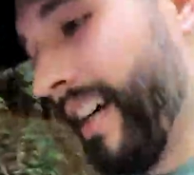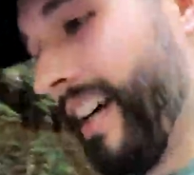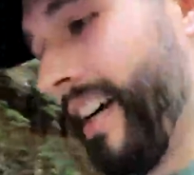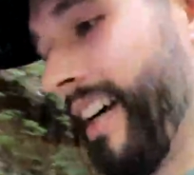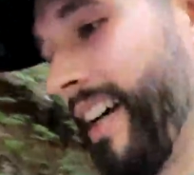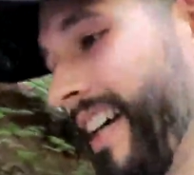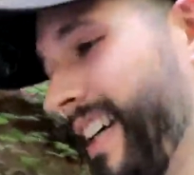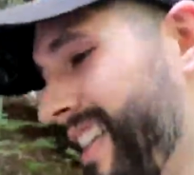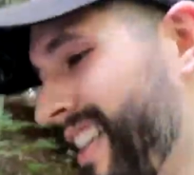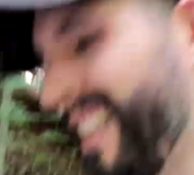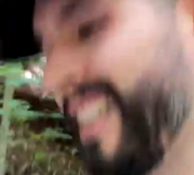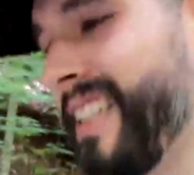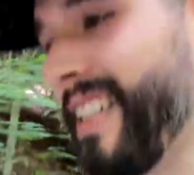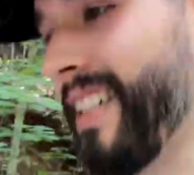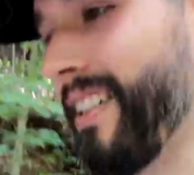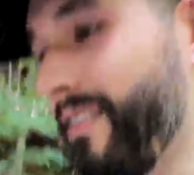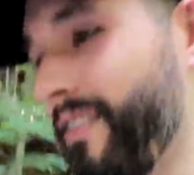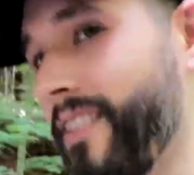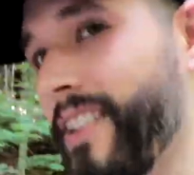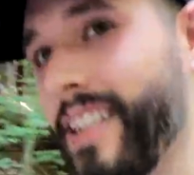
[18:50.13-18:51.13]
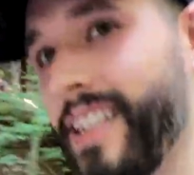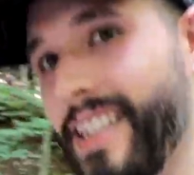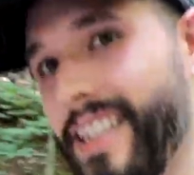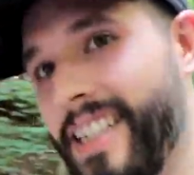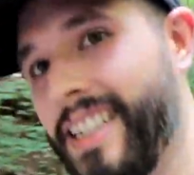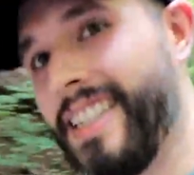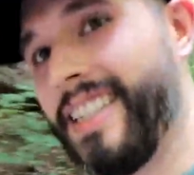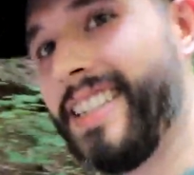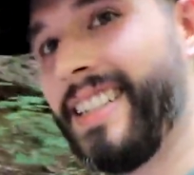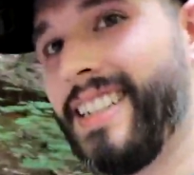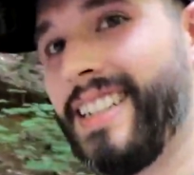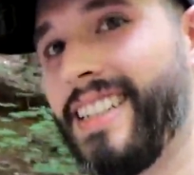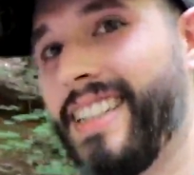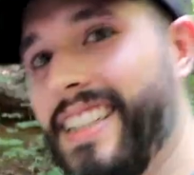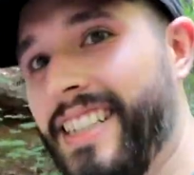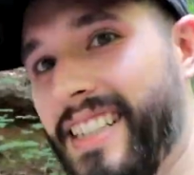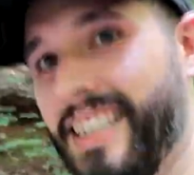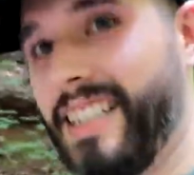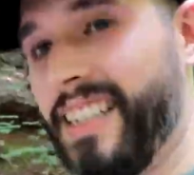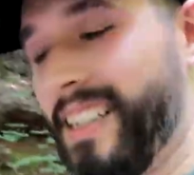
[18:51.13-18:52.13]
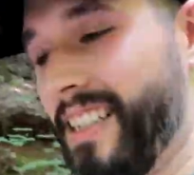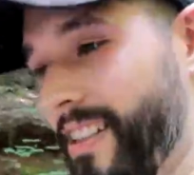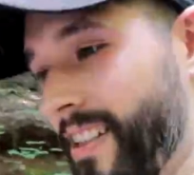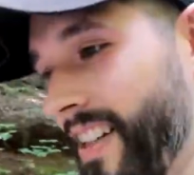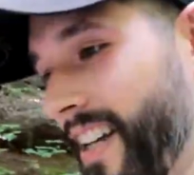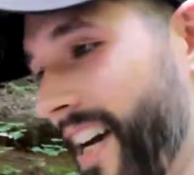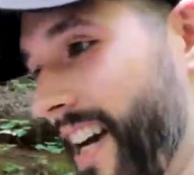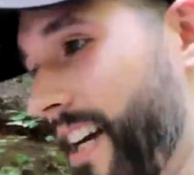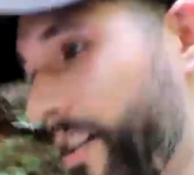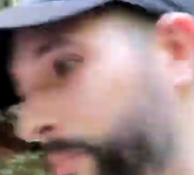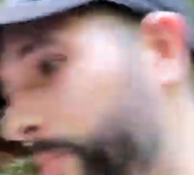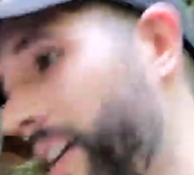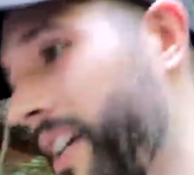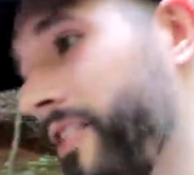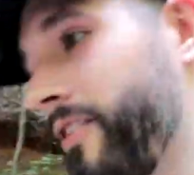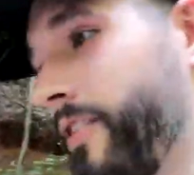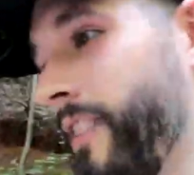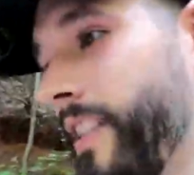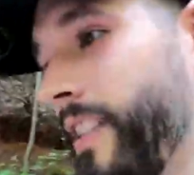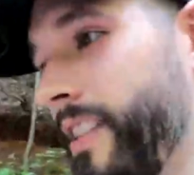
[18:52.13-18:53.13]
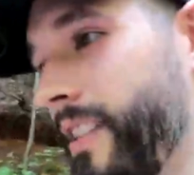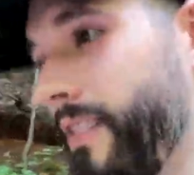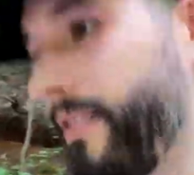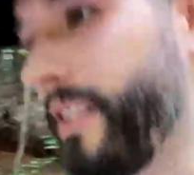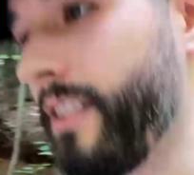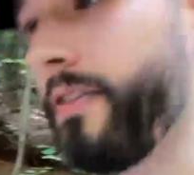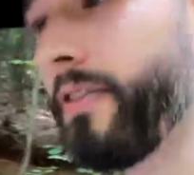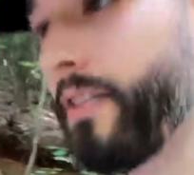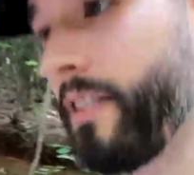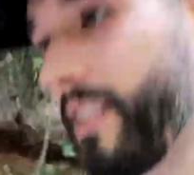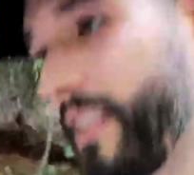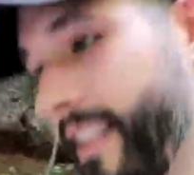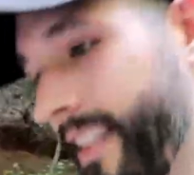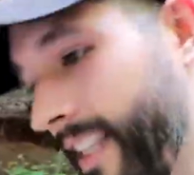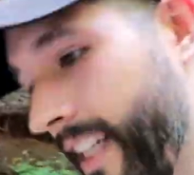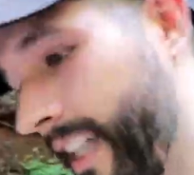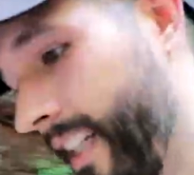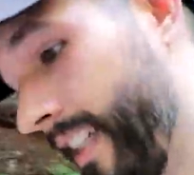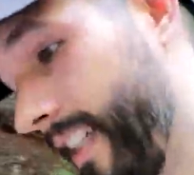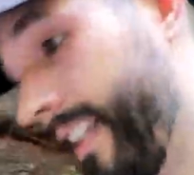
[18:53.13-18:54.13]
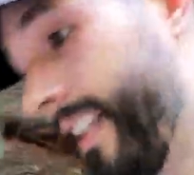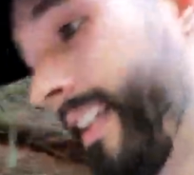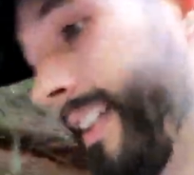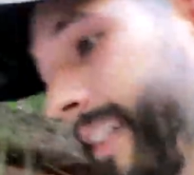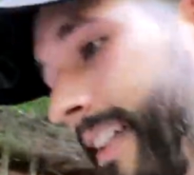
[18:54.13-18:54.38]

I think I've had my fill of it for today.